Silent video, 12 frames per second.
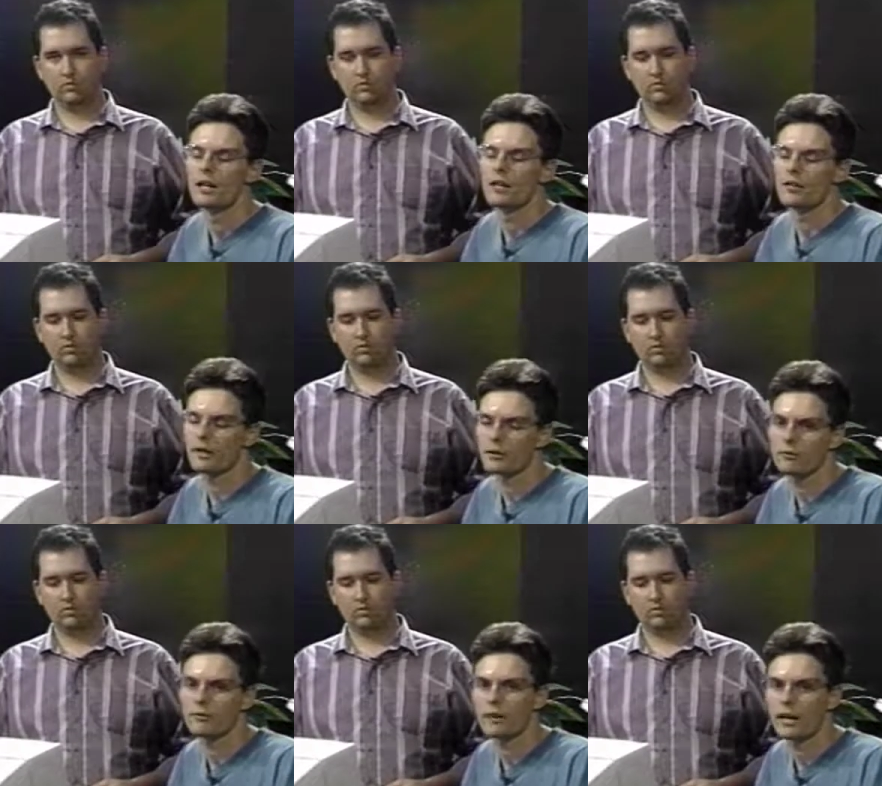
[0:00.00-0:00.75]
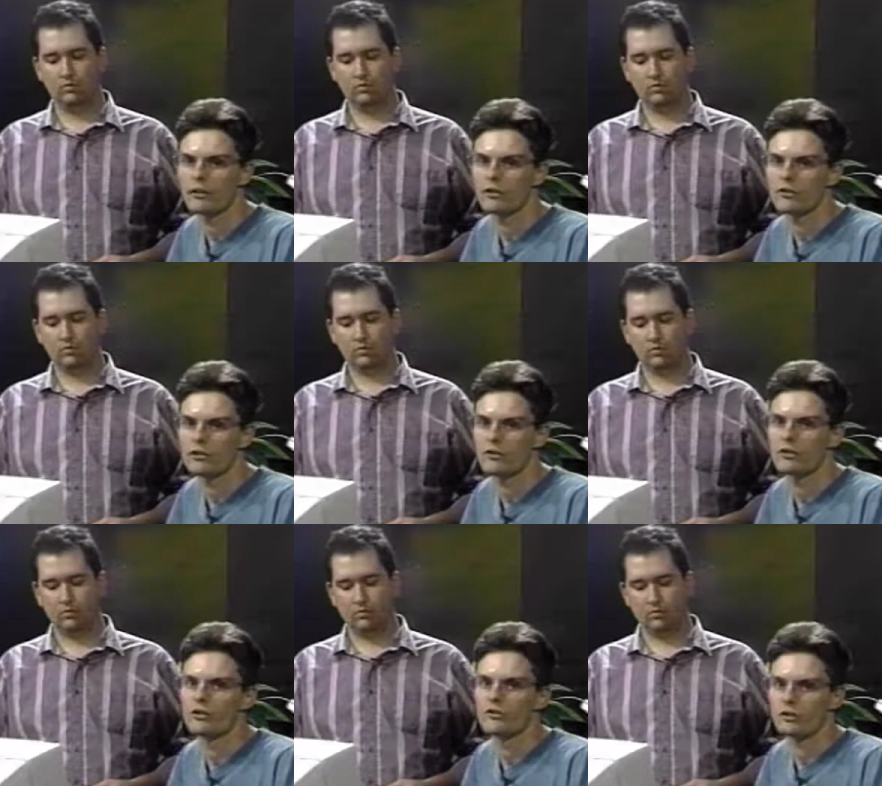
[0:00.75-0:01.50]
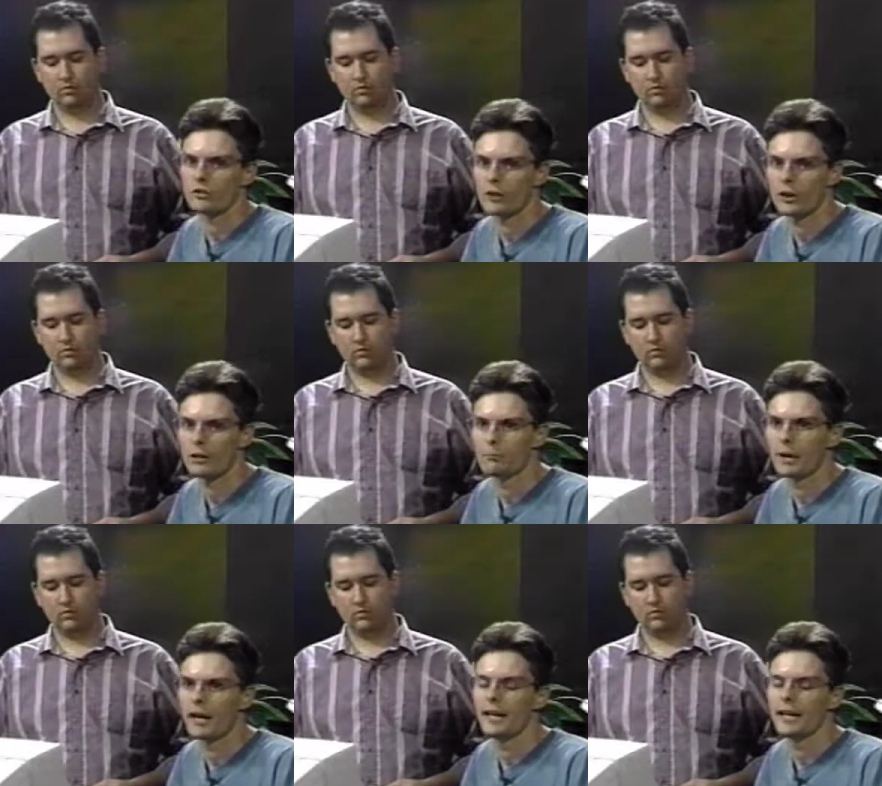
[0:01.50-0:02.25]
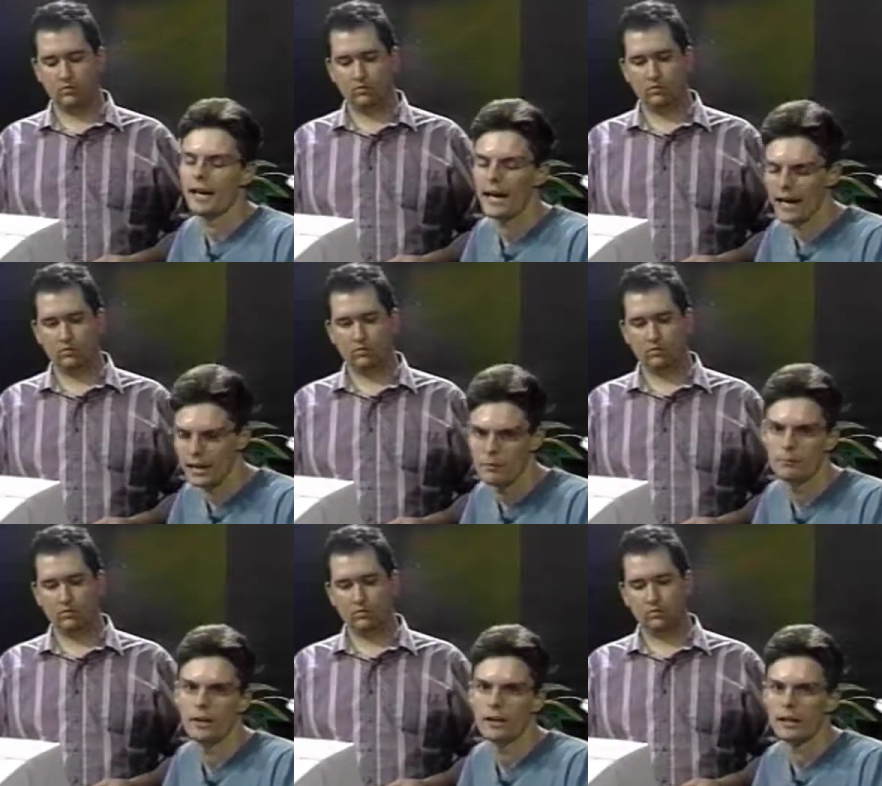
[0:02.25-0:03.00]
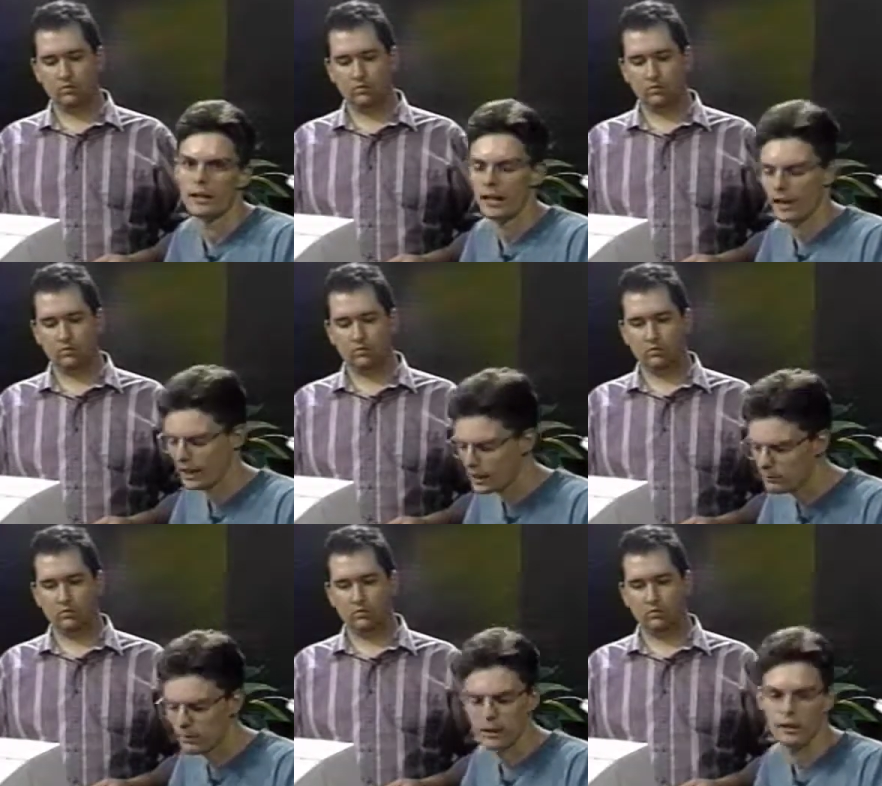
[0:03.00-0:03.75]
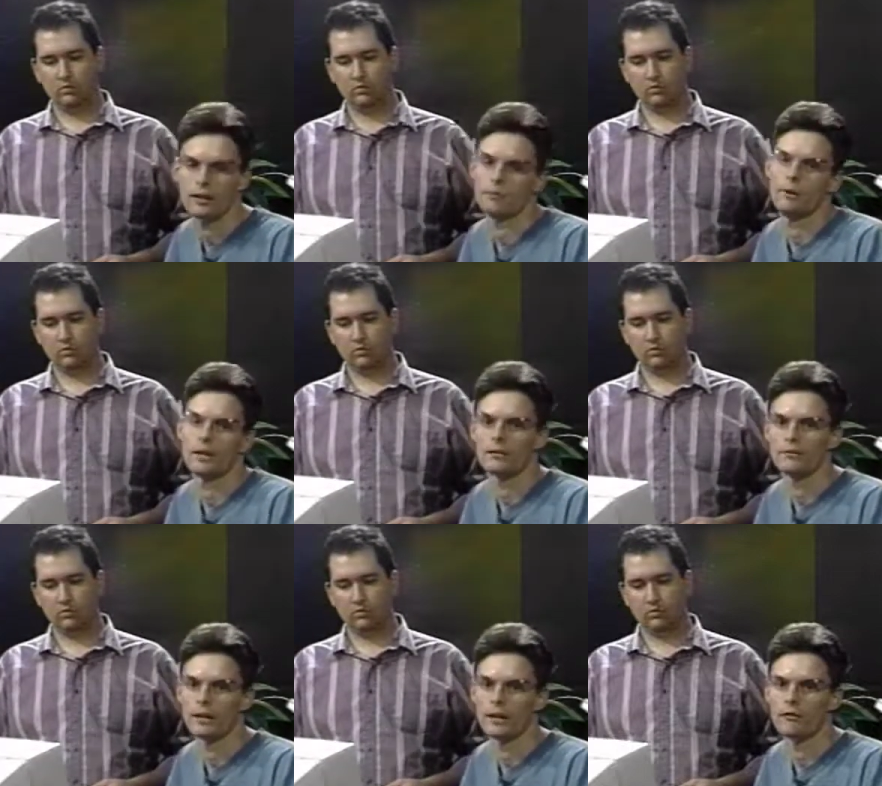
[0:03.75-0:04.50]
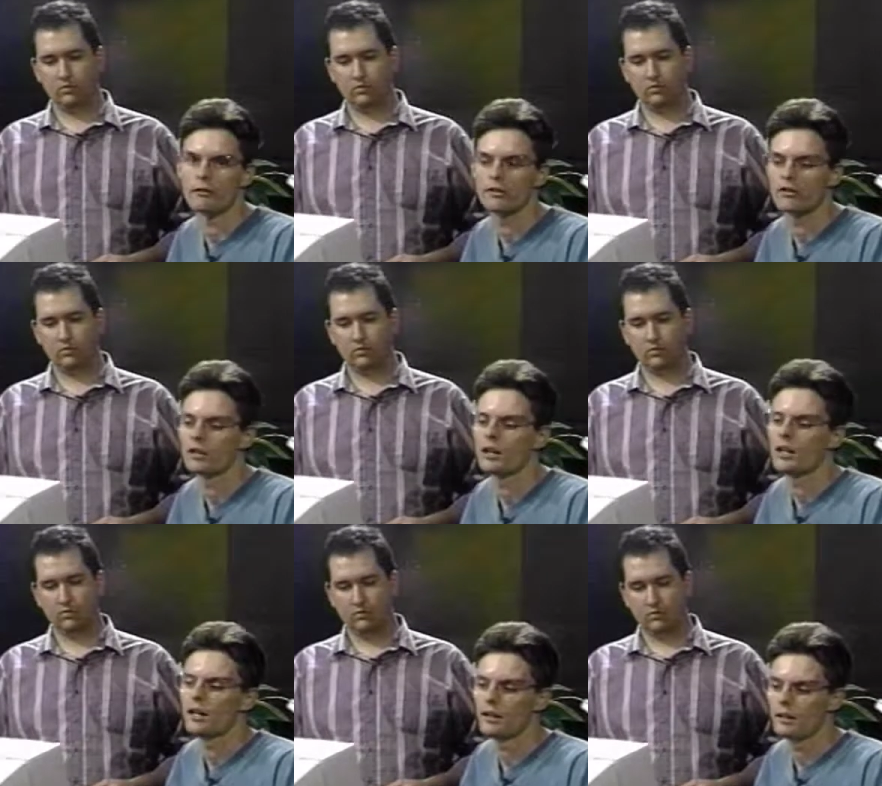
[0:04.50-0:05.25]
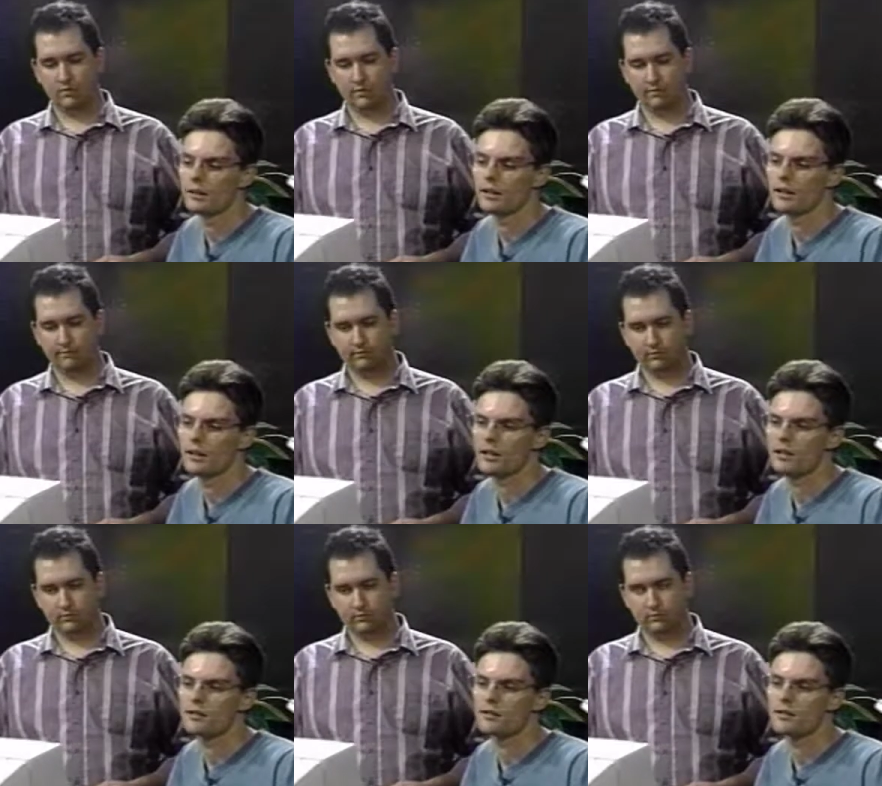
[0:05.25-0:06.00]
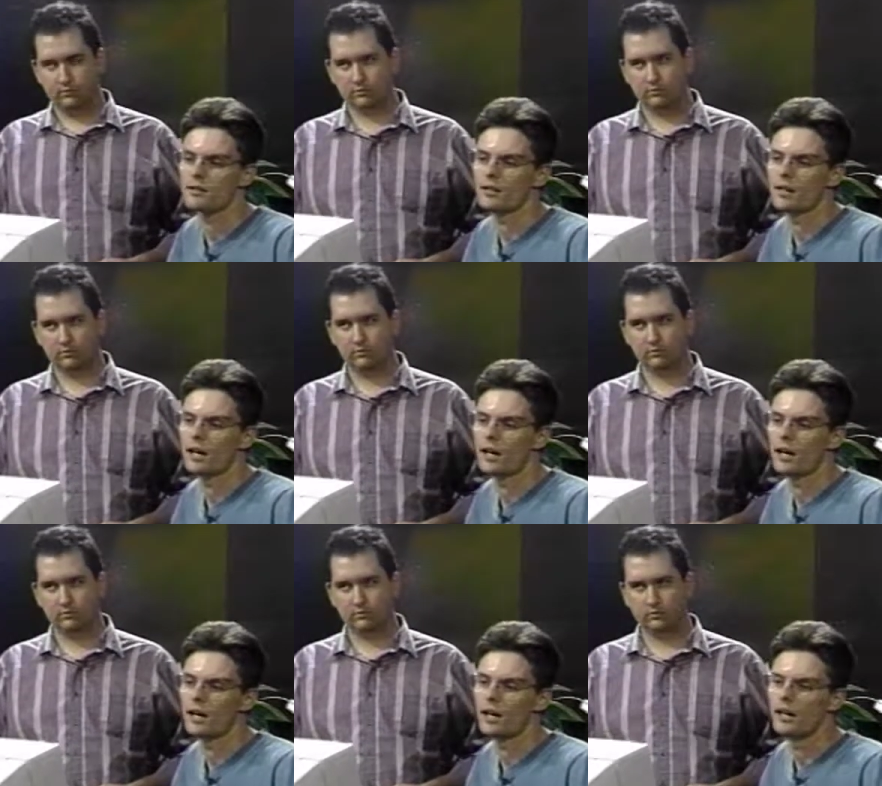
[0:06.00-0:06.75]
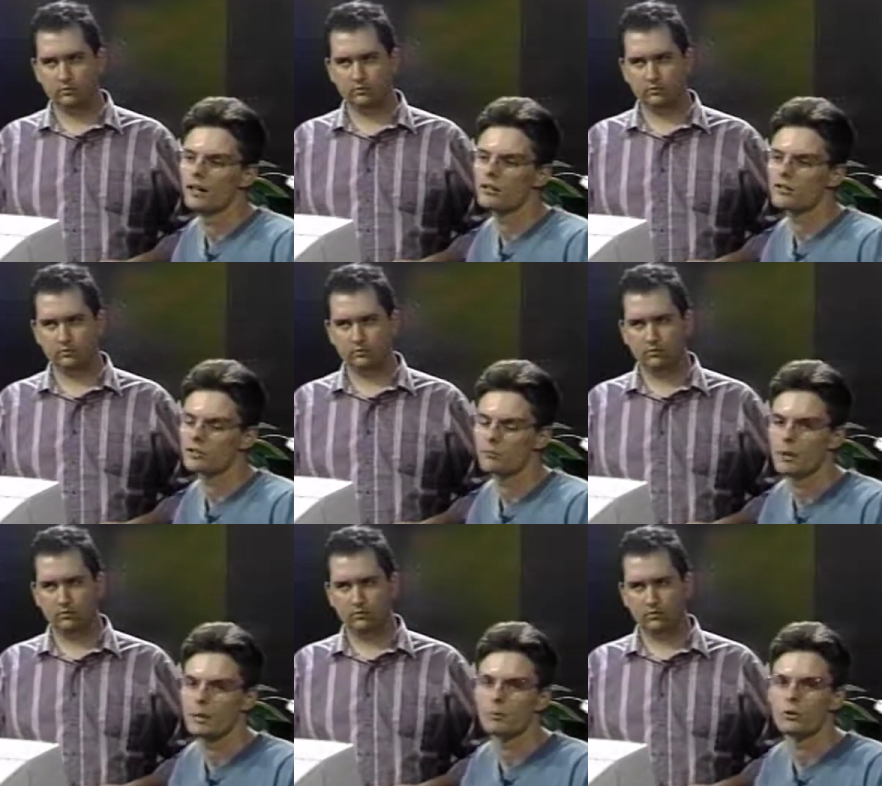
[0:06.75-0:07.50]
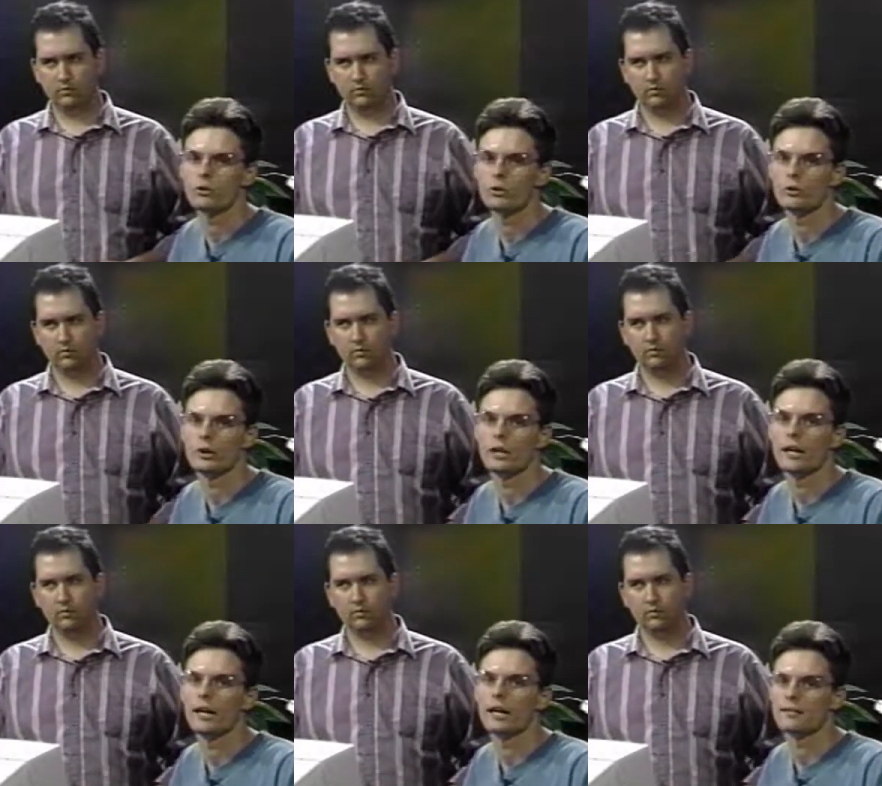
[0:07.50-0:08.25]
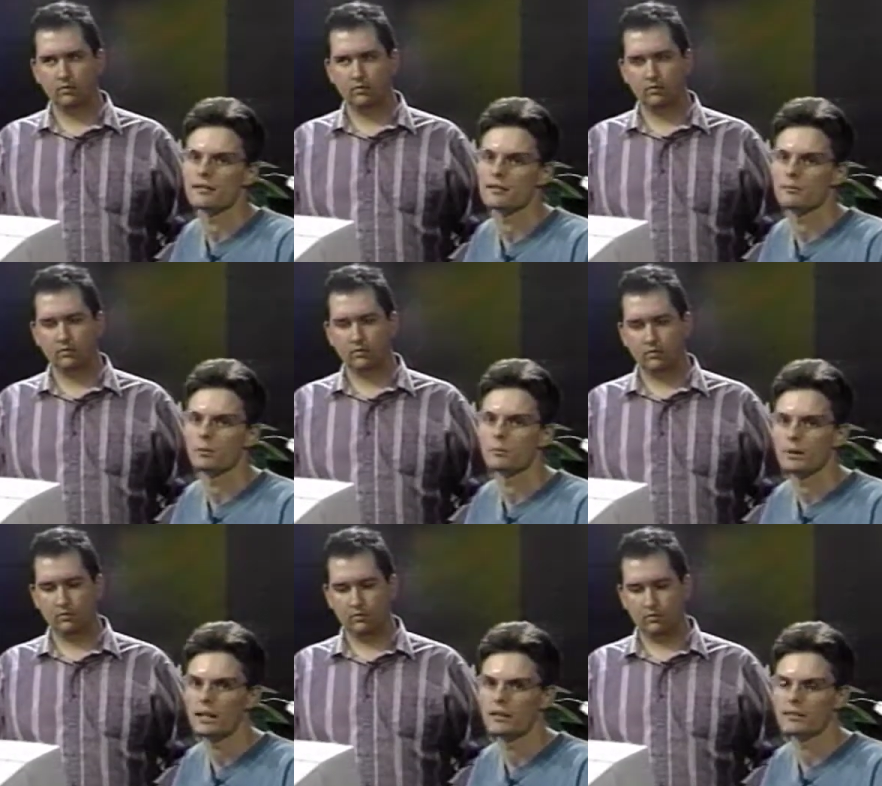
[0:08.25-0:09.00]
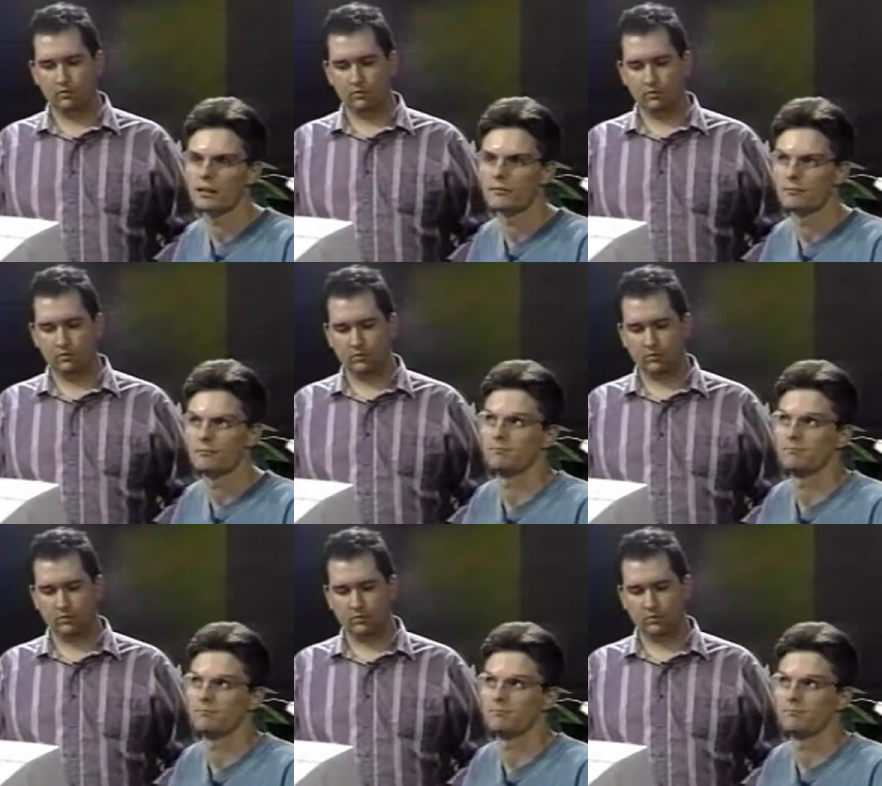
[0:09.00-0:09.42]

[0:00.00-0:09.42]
Speaker 1: The thing with viruses is they're created by anybody. Anybody can make a virus. The thing is, uh, some people do it as a simple means of